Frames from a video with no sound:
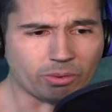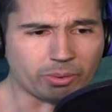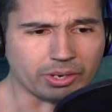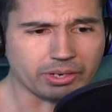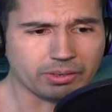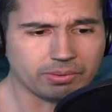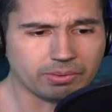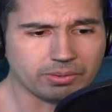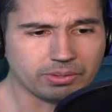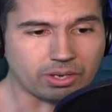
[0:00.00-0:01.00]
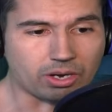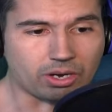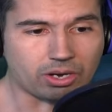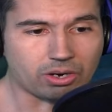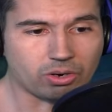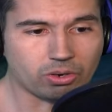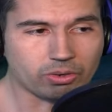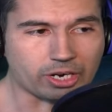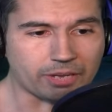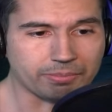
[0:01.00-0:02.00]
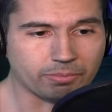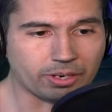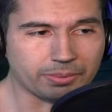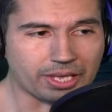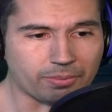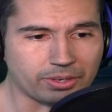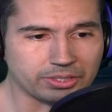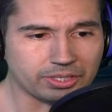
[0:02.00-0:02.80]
Oh boy. Oh crap! Whatever that